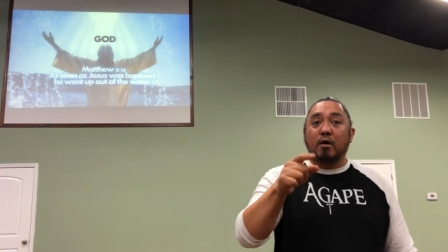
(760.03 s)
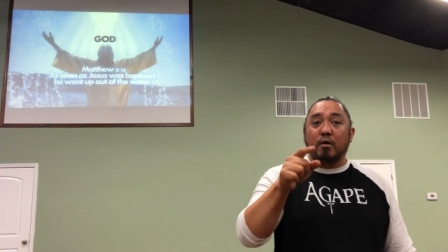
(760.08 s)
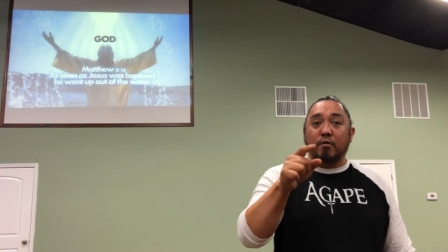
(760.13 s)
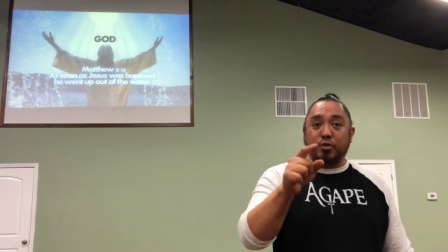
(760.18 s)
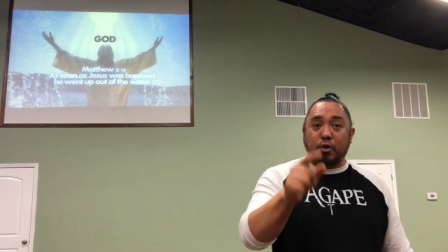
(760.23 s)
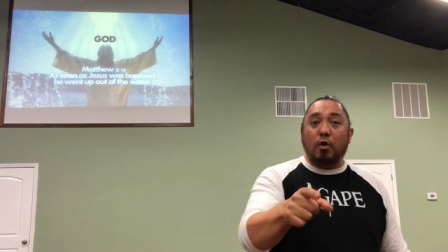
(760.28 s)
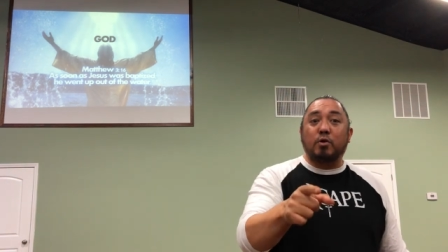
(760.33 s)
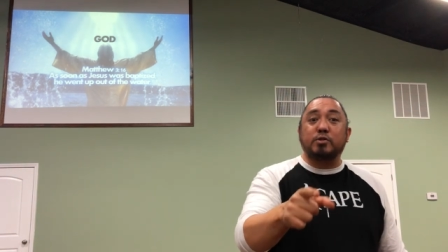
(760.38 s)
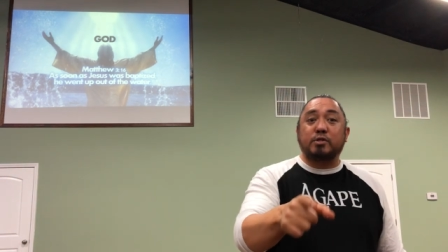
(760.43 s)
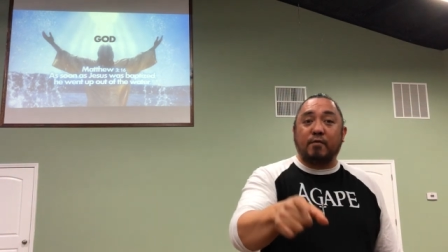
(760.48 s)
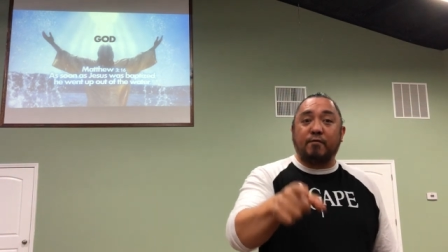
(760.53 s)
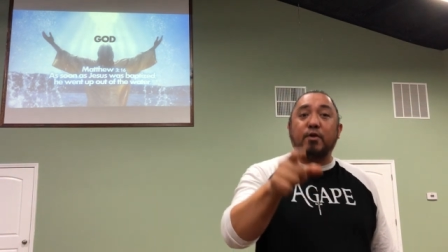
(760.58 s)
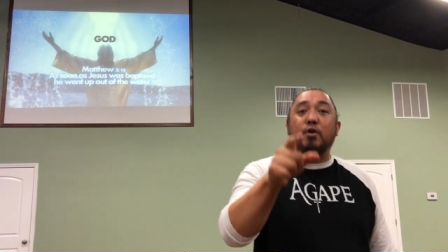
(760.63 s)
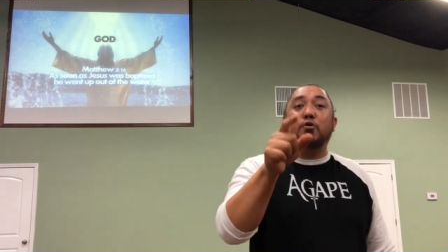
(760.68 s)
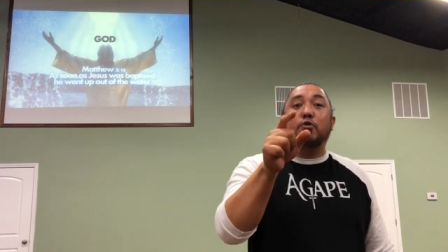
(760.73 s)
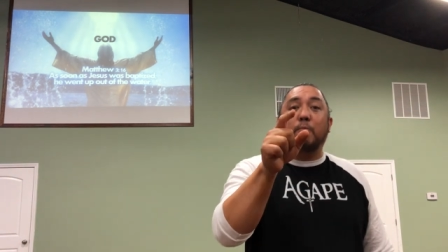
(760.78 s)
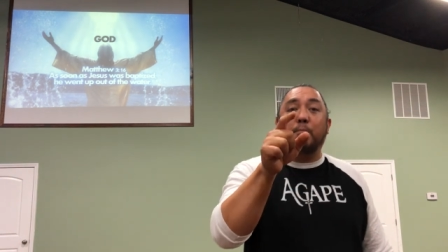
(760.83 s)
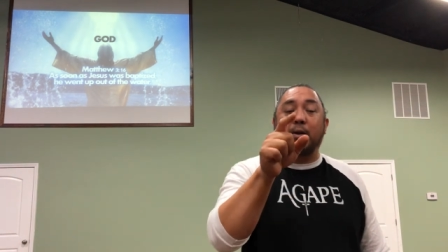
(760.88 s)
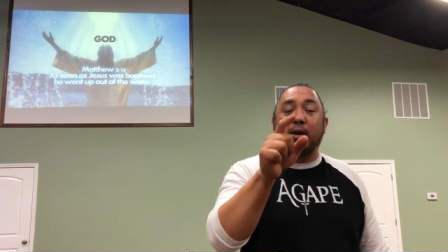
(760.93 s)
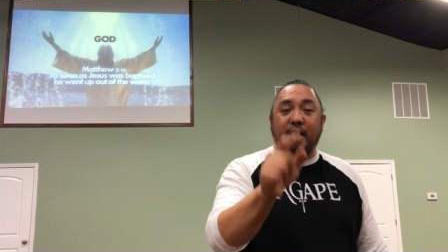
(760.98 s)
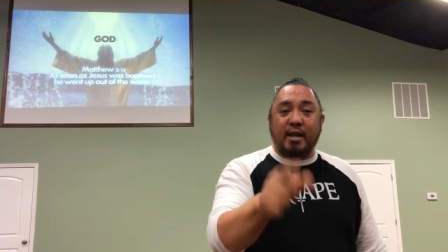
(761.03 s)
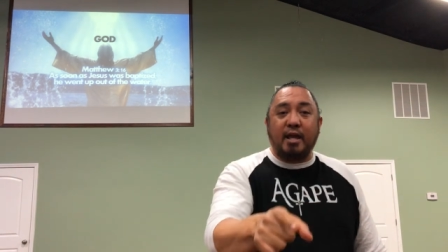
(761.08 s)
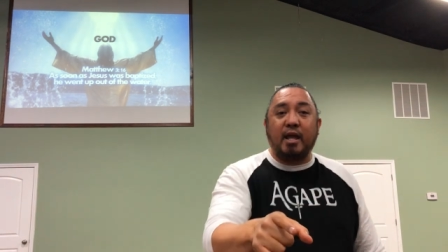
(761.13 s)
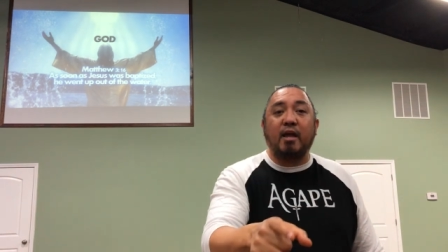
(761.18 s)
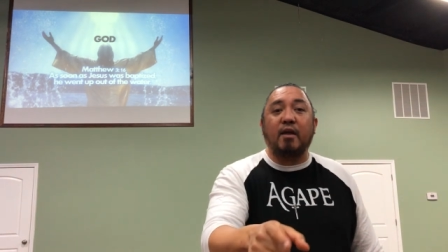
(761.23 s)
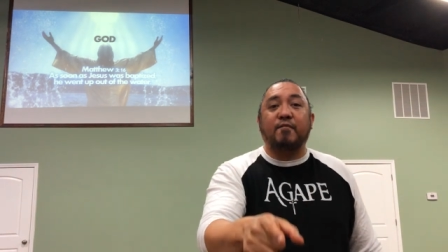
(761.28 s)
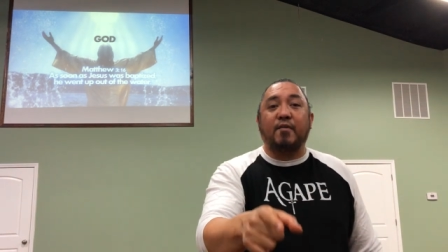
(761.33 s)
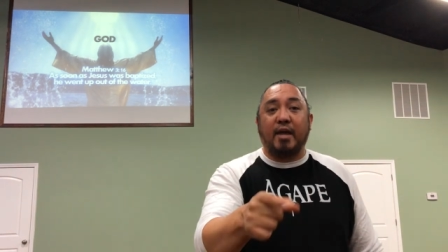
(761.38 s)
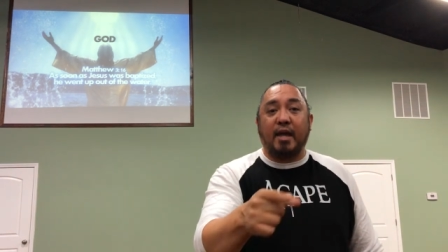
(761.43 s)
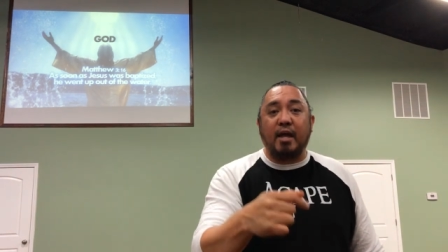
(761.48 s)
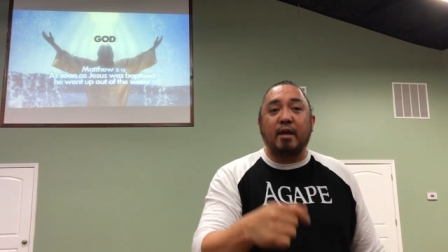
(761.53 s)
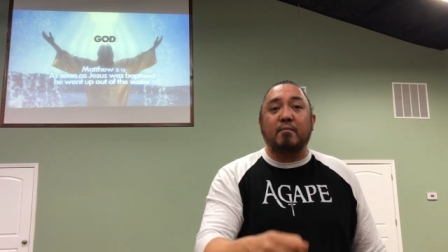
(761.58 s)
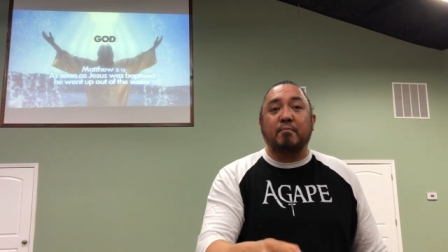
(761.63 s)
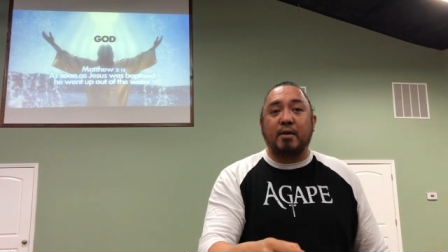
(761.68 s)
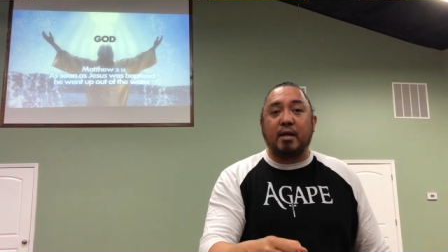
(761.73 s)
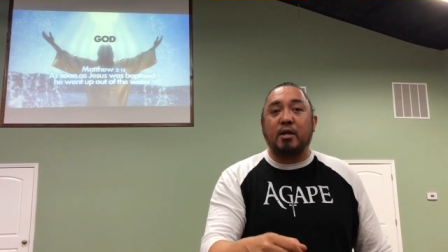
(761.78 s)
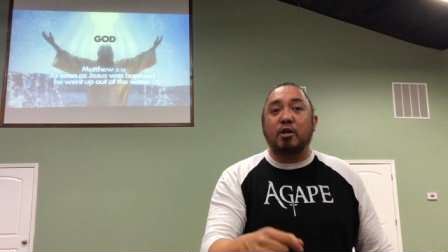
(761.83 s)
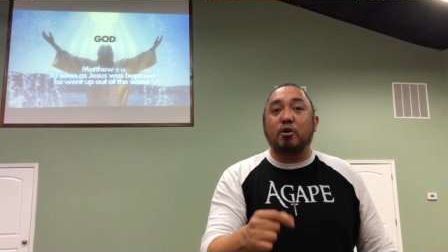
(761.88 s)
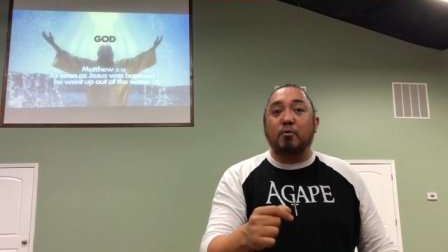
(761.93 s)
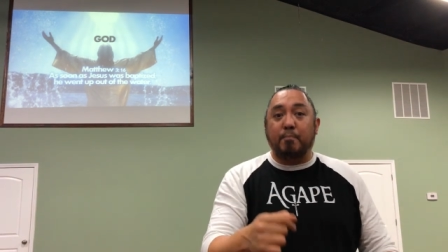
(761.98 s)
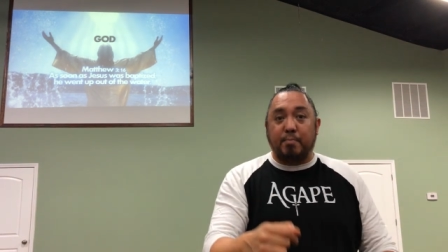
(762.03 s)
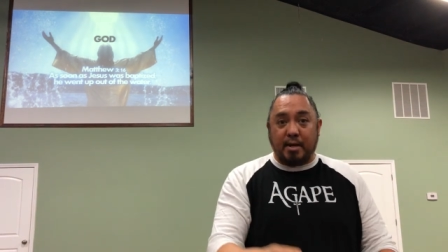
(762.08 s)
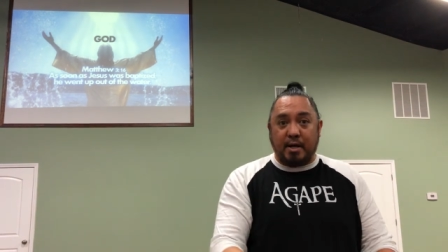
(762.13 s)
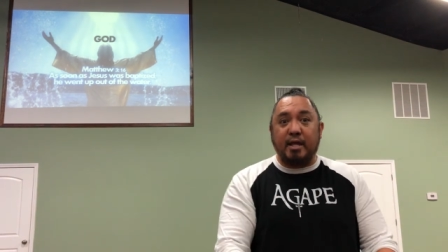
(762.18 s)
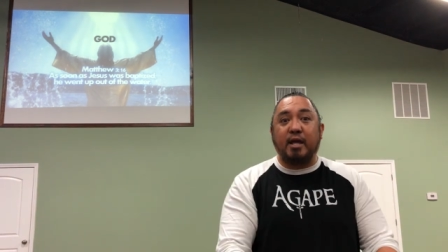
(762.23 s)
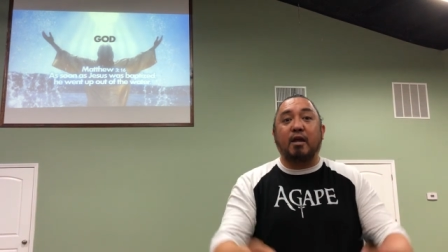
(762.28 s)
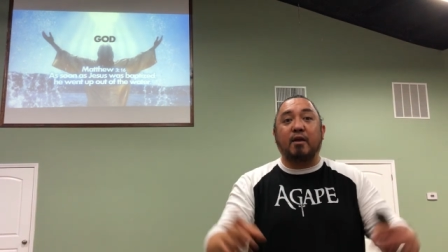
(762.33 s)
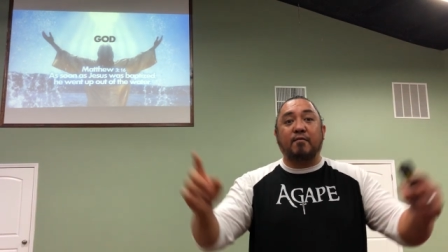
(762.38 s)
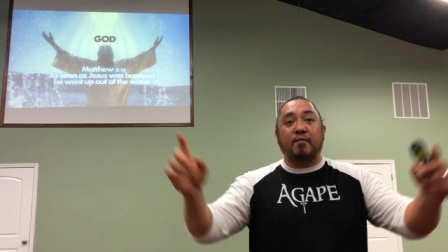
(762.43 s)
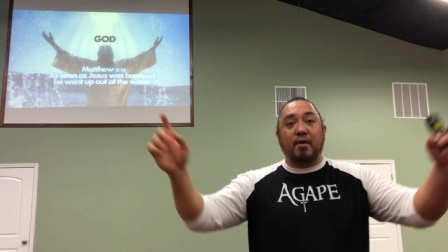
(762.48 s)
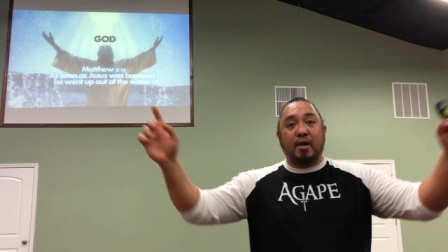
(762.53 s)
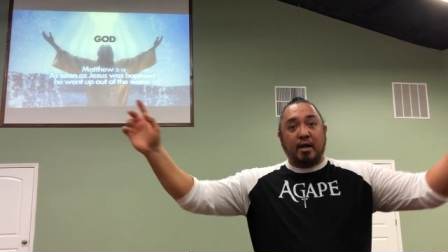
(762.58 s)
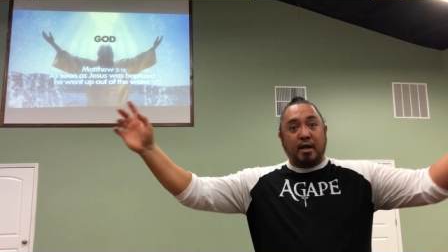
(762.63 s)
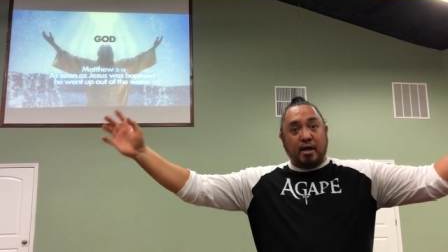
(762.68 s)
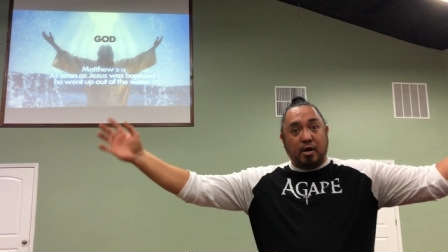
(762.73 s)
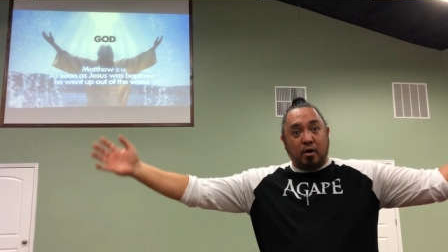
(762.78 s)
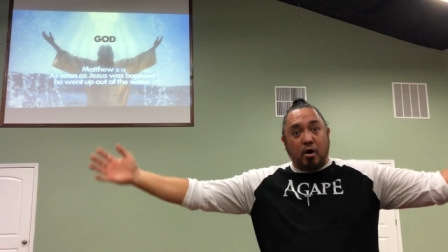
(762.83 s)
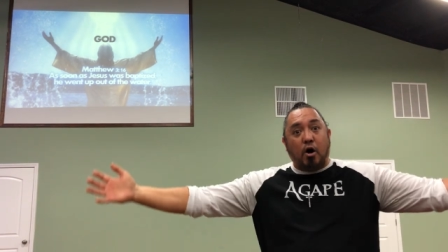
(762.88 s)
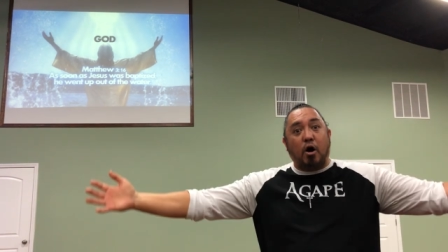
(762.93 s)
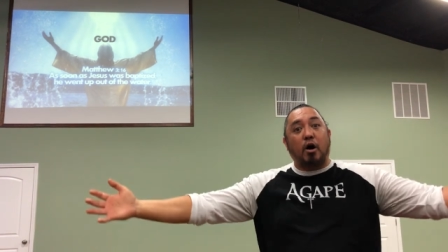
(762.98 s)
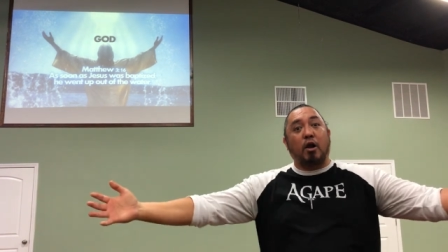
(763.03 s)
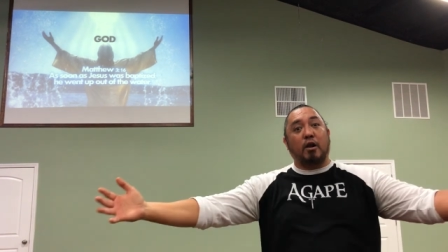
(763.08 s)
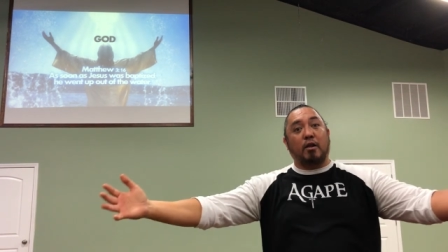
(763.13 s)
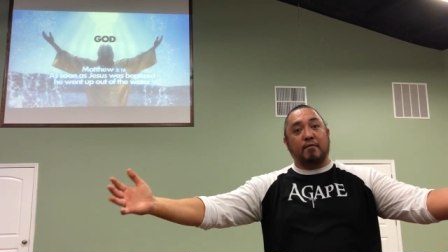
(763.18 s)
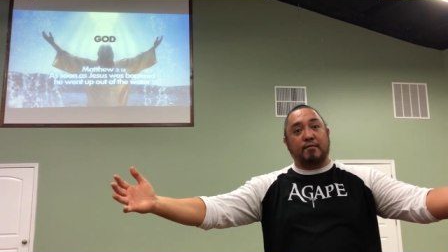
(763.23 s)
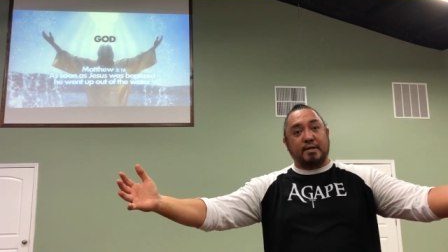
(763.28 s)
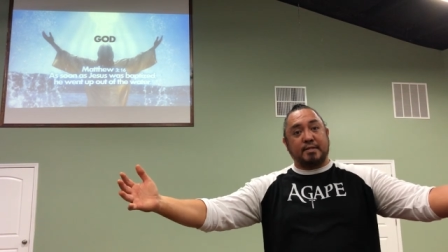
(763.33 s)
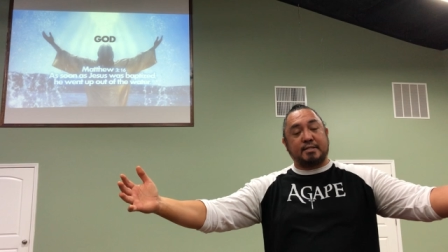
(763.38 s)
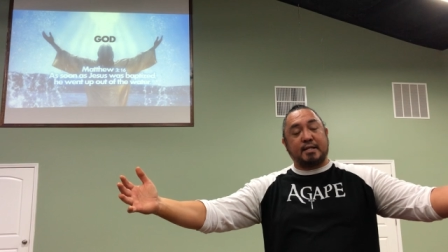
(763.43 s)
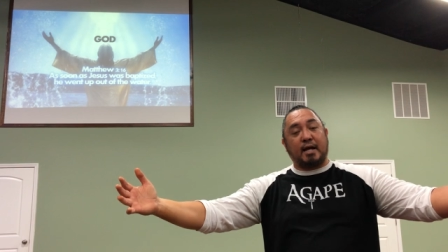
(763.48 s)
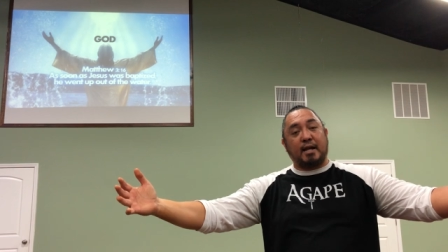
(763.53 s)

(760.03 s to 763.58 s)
Those of you who believe in me, you believe in all of us.